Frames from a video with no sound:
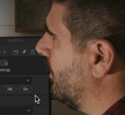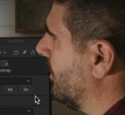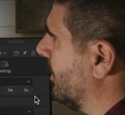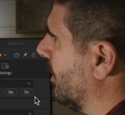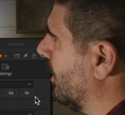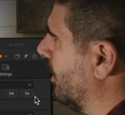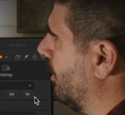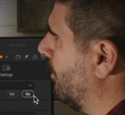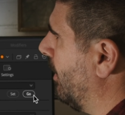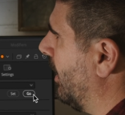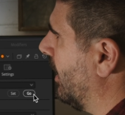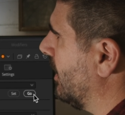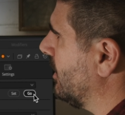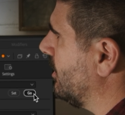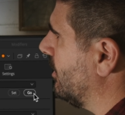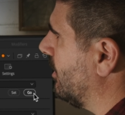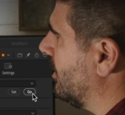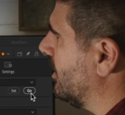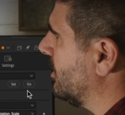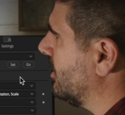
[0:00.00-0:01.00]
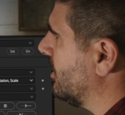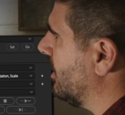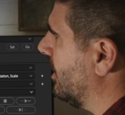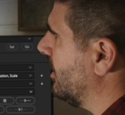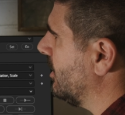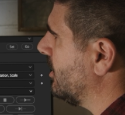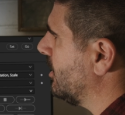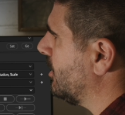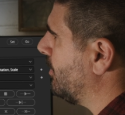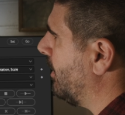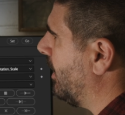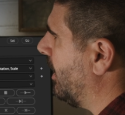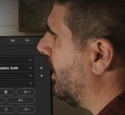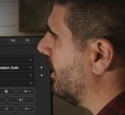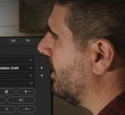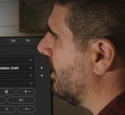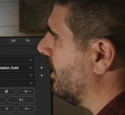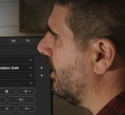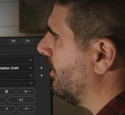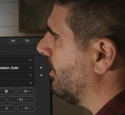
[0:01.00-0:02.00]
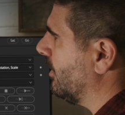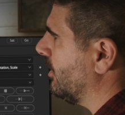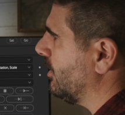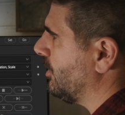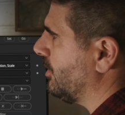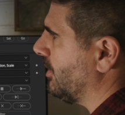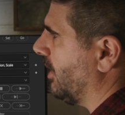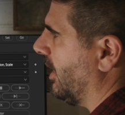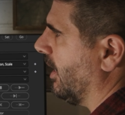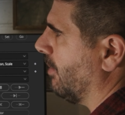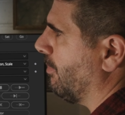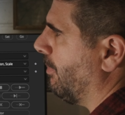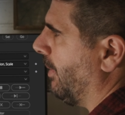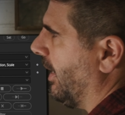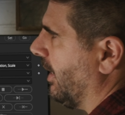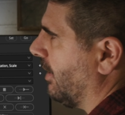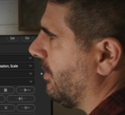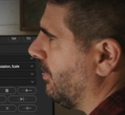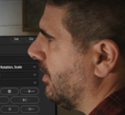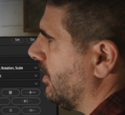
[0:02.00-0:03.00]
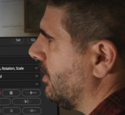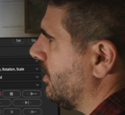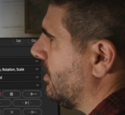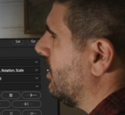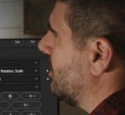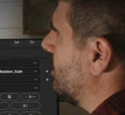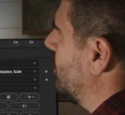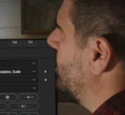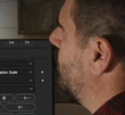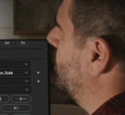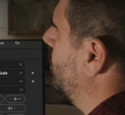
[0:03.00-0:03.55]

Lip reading: we're going to go back to our starting spot. And we're going to track backwards.